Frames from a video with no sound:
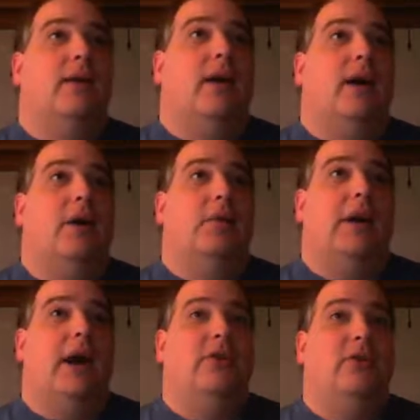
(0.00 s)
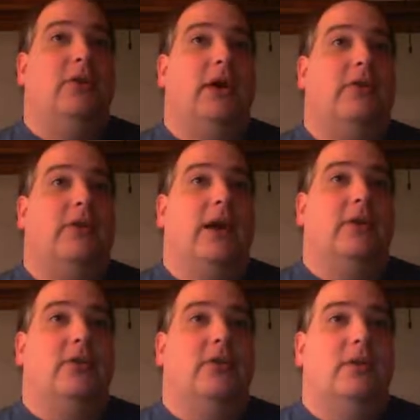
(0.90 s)
I do like that.
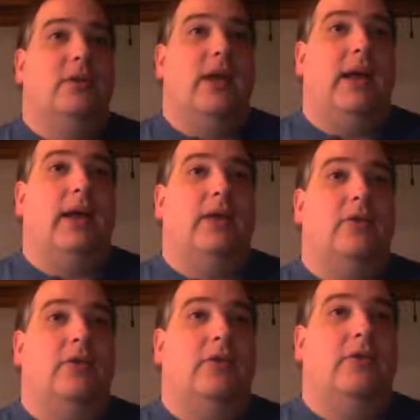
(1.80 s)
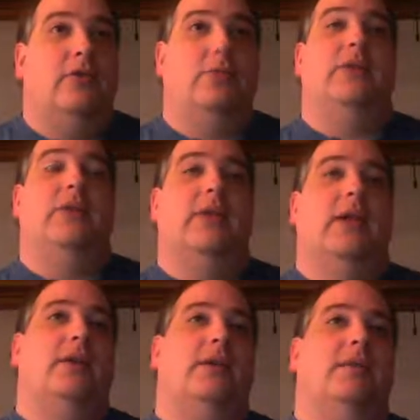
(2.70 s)
And should we do that?